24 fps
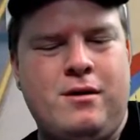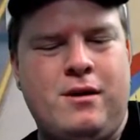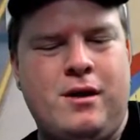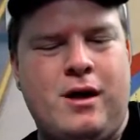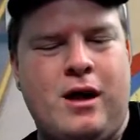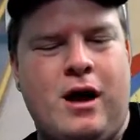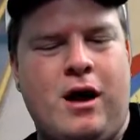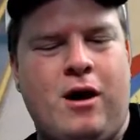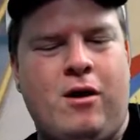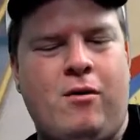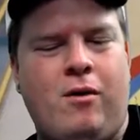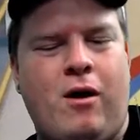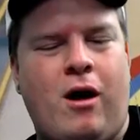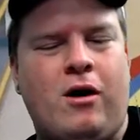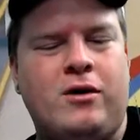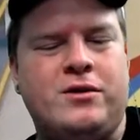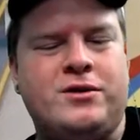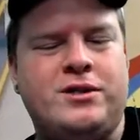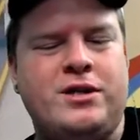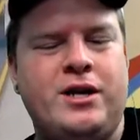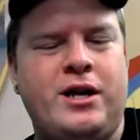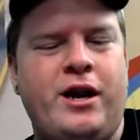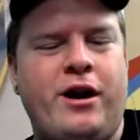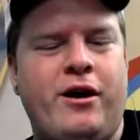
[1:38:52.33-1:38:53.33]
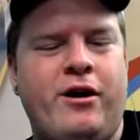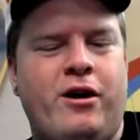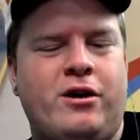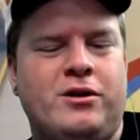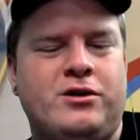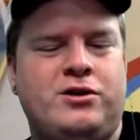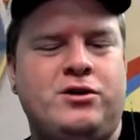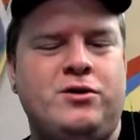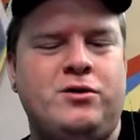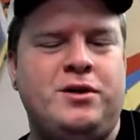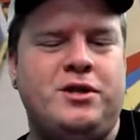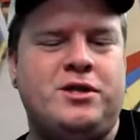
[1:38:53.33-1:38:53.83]
I'll sit here and I'll
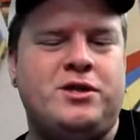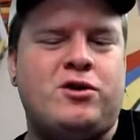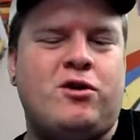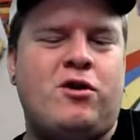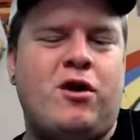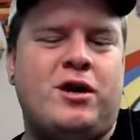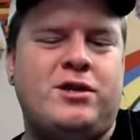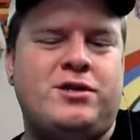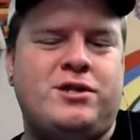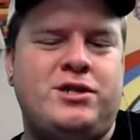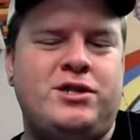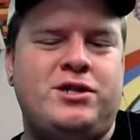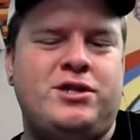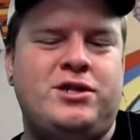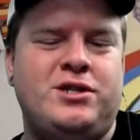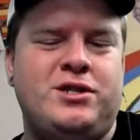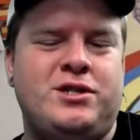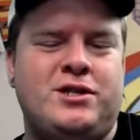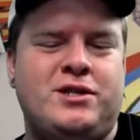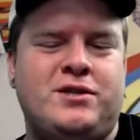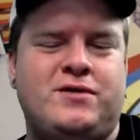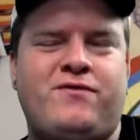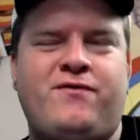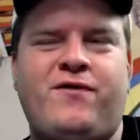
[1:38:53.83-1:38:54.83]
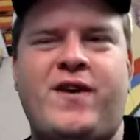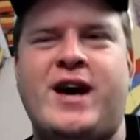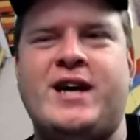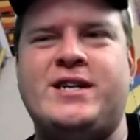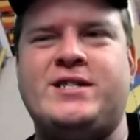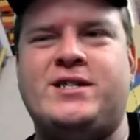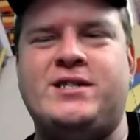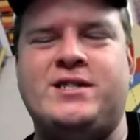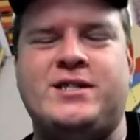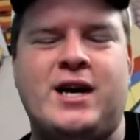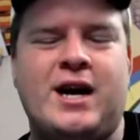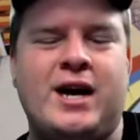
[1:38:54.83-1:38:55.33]
do these cross stitches as
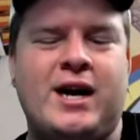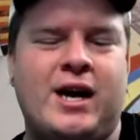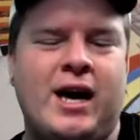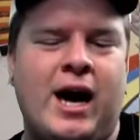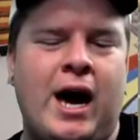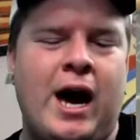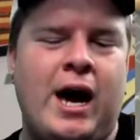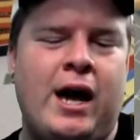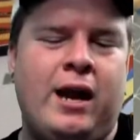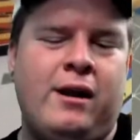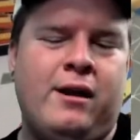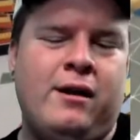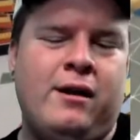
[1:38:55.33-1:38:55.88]
fast as I can.